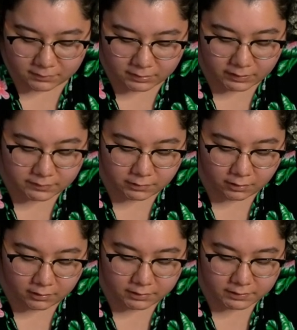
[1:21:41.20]
As
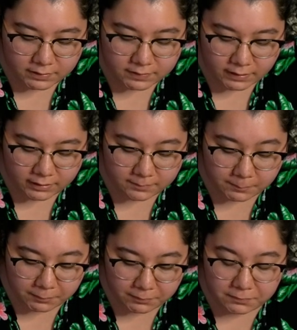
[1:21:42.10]
long as I can
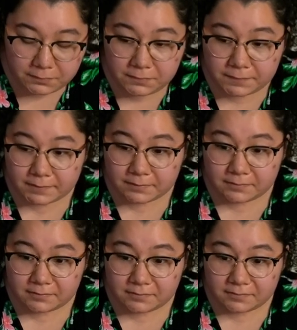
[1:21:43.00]
prove
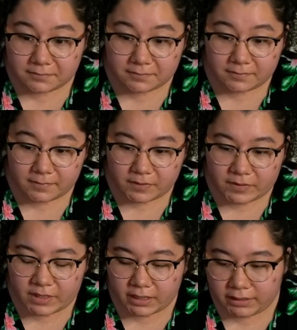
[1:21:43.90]

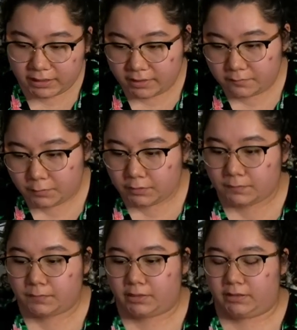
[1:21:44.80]
that I can't work
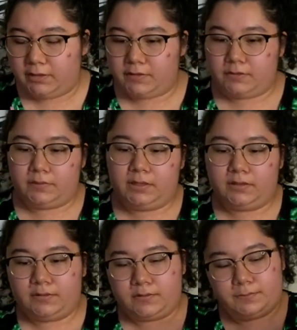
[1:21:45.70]
for at least 3
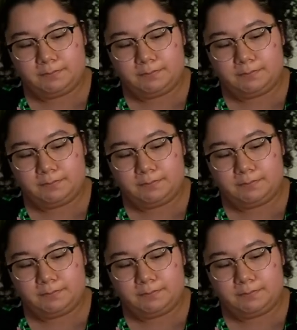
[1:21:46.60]
years.